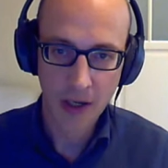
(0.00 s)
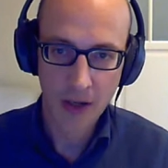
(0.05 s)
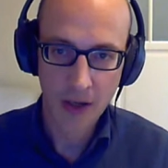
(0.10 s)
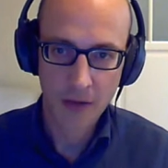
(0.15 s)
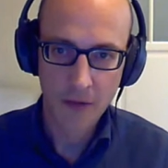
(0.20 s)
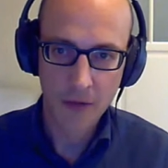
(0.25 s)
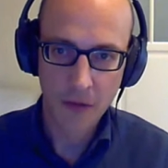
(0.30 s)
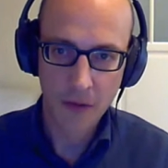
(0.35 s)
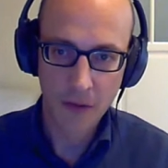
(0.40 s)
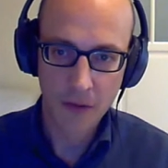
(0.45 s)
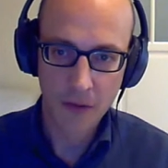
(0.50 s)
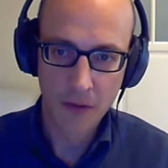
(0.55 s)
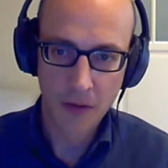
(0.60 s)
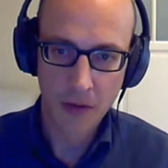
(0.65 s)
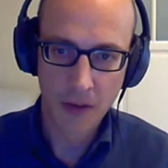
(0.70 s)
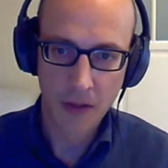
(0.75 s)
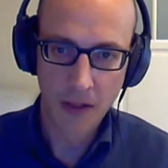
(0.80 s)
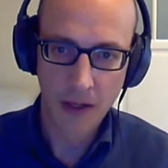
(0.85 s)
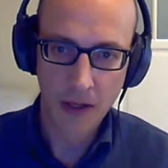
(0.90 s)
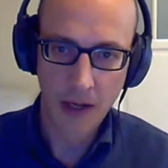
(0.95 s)
So
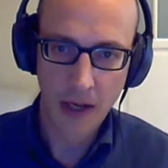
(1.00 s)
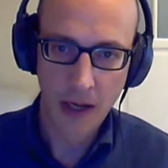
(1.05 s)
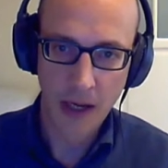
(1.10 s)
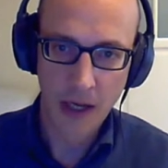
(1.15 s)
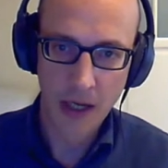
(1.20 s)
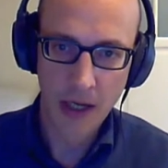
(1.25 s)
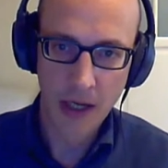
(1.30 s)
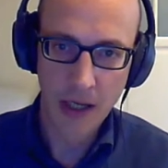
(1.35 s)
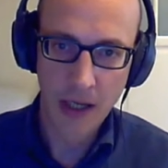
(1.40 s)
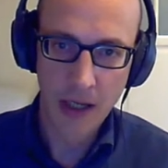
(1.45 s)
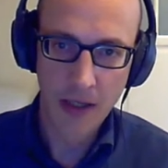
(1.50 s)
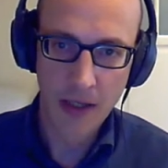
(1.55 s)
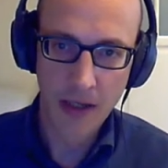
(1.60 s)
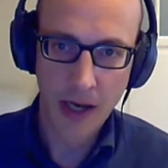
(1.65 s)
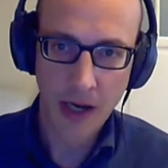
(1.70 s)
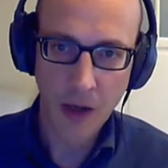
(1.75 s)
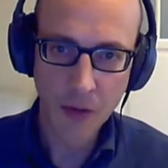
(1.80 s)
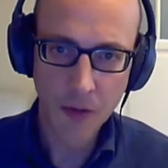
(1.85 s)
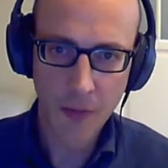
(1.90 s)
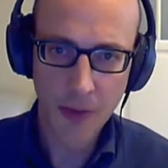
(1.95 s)
the
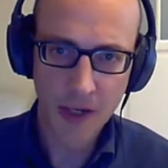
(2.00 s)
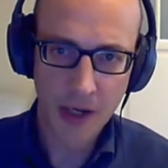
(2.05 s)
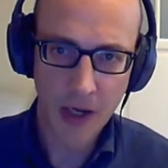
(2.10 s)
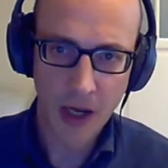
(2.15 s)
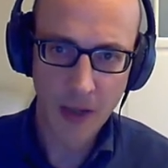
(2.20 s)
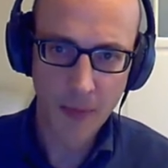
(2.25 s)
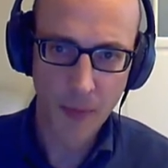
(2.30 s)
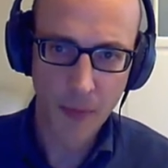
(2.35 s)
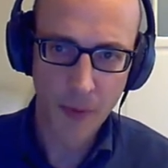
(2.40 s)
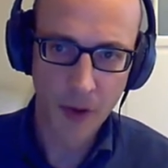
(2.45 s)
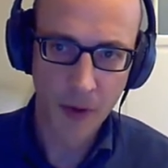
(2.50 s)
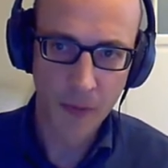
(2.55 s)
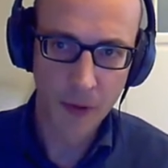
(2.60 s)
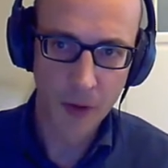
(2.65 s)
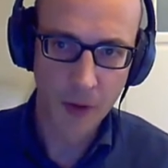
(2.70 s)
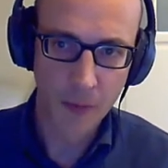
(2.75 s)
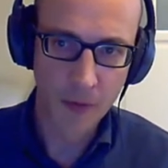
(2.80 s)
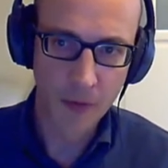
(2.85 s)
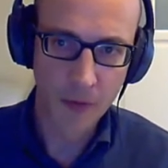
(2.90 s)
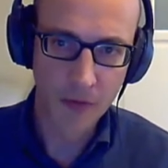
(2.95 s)
automatic hyperparameter
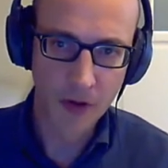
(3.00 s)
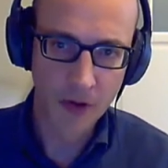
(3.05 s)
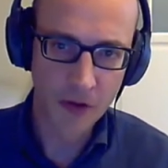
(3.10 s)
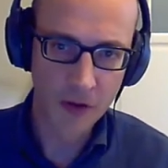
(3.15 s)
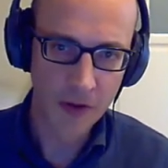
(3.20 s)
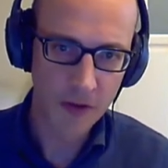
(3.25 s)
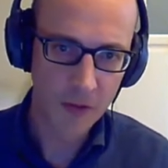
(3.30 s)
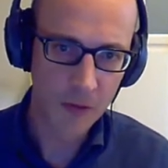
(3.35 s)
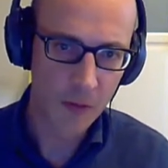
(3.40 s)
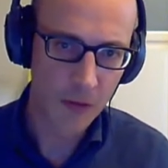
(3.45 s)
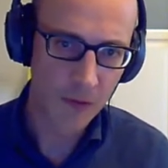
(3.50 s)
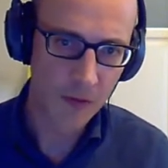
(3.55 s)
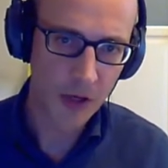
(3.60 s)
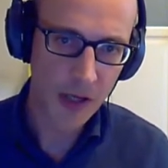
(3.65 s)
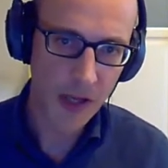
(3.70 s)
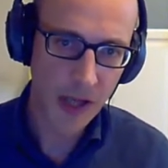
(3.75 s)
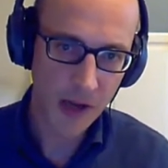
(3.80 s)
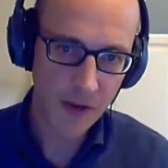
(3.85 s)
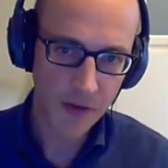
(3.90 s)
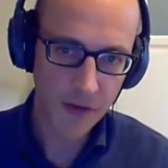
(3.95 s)
optimization is sort of the
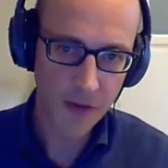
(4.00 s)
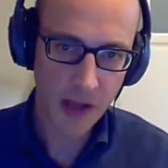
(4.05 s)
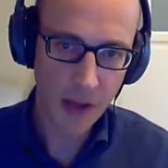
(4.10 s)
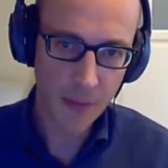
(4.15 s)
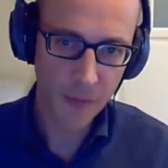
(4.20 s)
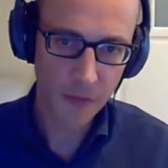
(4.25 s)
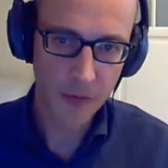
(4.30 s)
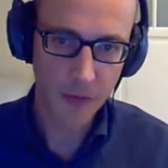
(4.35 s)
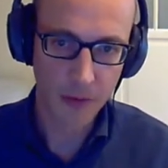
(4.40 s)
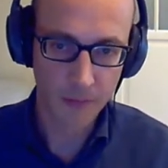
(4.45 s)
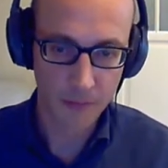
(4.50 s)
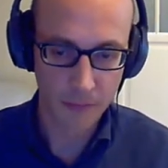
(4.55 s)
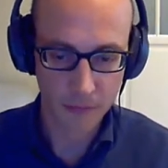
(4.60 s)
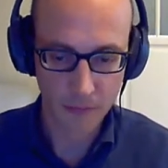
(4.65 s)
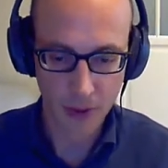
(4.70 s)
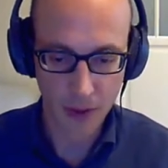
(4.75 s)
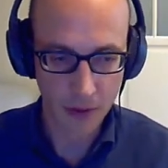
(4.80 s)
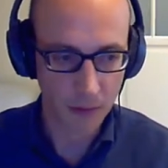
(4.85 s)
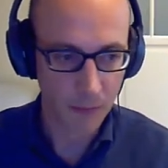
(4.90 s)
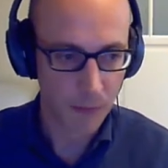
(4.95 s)
next step from,
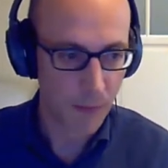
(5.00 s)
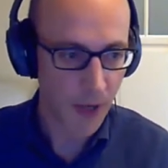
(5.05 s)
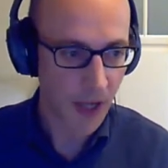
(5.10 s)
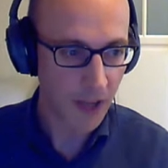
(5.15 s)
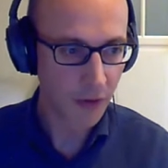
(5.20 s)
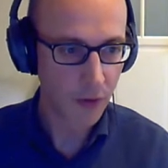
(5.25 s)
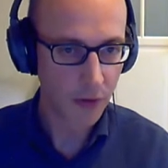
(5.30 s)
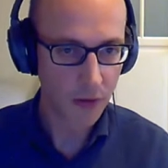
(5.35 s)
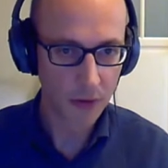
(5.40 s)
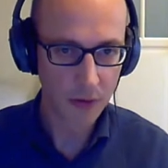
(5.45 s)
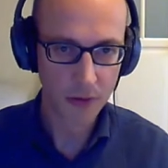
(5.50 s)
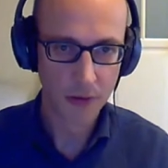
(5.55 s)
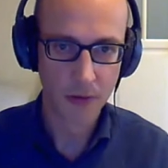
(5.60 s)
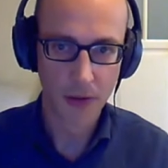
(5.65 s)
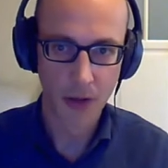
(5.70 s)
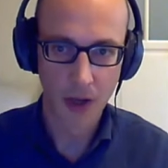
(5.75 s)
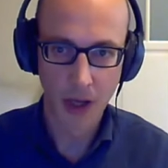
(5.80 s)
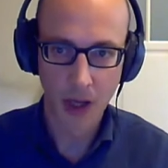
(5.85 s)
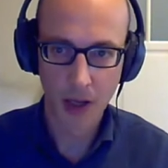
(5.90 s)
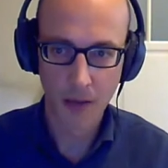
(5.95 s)
well, manual,
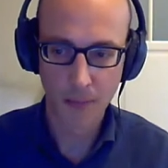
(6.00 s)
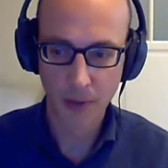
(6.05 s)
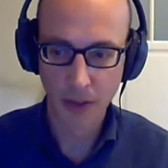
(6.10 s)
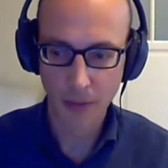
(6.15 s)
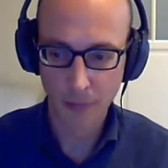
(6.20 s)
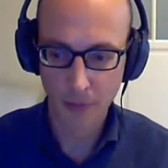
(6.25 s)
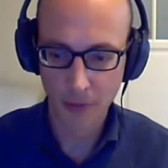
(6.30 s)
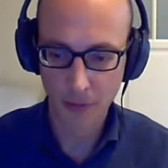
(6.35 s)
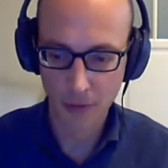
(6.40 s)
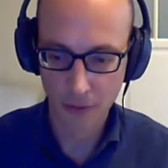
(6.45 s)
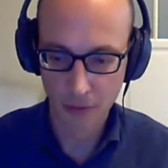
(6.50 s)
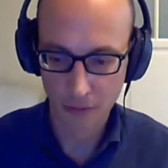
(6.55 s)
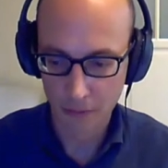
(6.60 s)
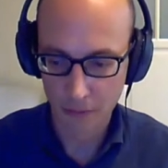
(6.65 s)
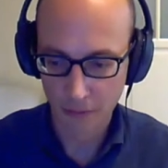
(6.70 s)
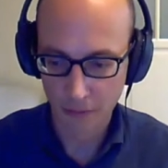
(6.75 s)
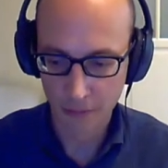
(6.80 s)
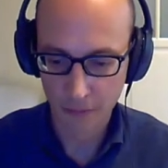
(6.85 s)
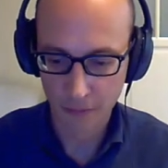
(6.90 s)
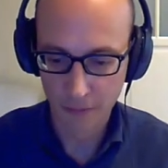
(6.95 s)
people
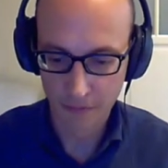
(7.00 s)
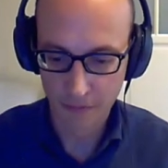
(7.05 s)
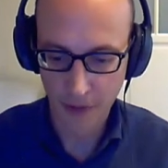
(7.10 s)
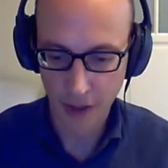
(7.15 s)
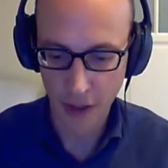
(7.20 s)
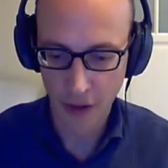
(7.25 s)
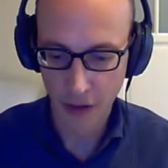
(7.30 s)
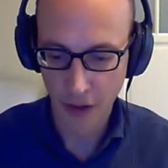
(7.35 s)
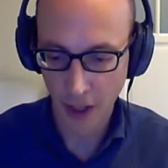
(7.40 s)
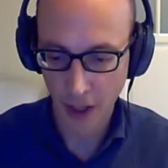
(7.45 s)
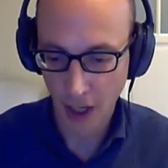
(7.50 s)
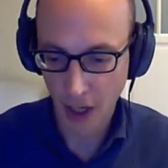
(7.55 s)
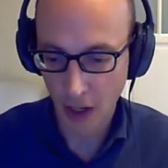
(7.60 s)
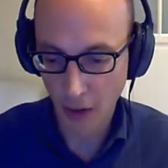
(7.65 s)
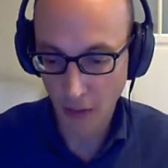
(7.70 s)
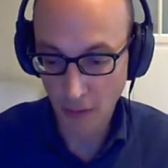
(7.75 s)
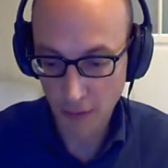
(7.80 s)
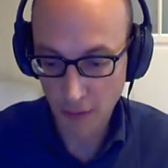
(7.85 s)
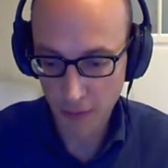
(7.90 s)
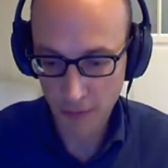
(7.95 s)
figuring
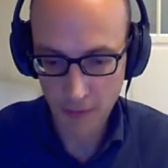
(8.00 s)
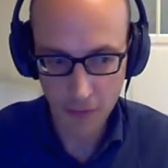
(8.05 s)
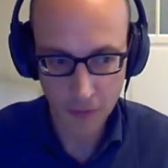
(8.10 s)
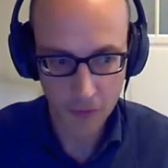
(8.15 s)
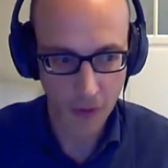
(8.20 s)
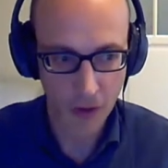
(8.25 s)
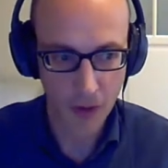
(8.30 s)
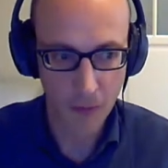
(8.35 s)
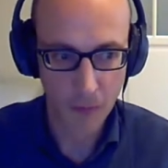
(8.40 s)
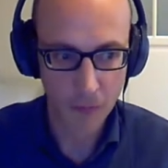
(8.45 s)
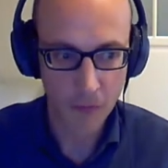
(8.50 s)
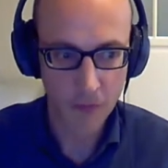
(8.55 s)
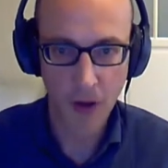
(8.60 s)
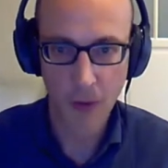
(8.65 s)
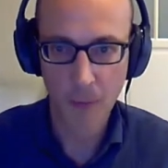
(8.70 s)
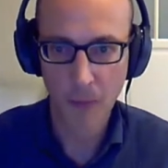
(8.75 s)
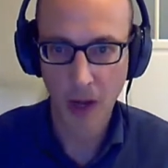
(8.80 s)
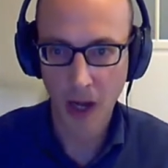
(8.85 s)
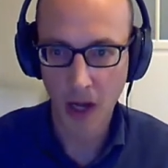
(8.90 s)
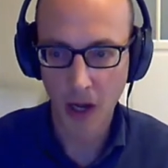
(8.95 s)
out
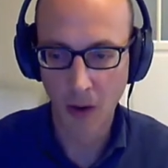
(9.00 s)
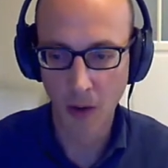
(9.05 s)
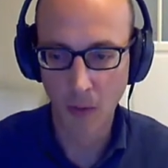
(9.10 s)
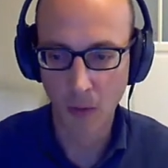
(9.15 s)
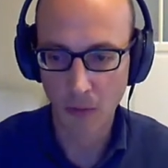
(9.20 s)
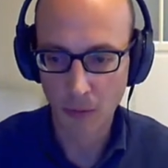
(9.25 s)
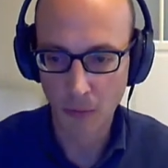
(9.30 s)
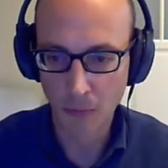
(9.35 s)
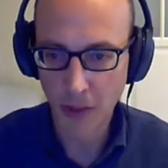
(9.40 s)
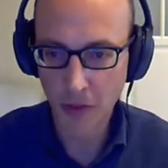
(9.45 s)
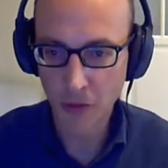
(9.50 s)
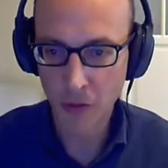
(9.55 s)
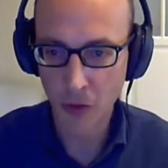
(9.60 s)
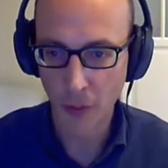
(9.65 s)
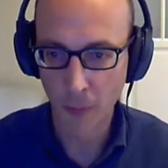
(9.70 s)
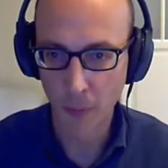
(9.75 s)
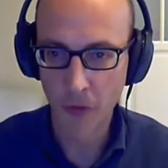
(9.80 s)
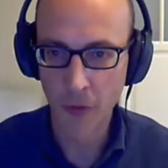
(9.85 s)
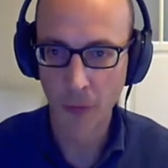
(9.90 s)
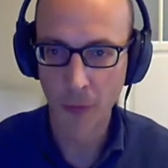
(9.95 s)
somehow which
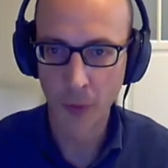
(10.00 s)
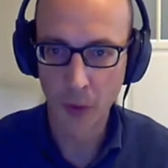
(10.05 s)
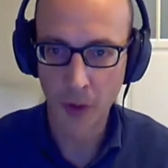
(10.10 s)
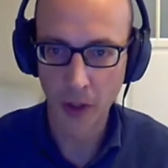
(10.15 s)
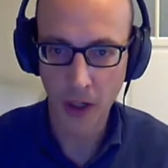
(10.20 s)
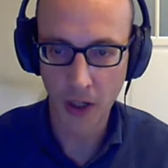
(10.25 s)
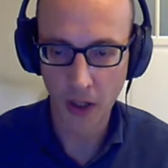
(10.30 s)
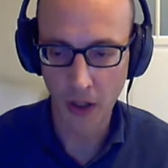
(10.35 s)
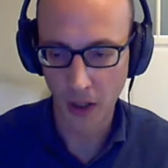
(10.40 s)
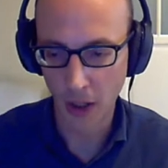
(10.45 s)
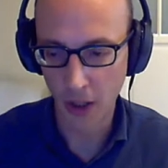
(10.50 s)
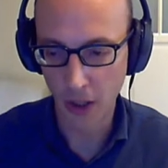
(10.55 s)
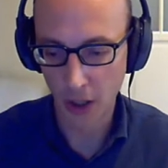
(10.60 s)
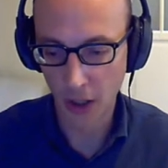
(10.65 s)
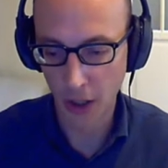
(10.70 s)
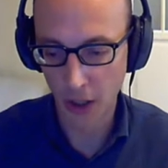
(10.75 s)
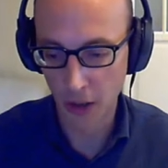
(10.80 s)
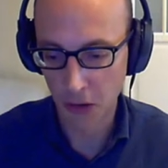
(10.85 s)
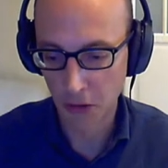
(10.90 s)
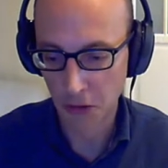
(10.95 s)
numbers to put in, and
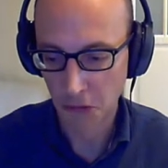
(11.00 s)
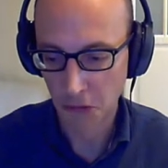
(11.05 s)
then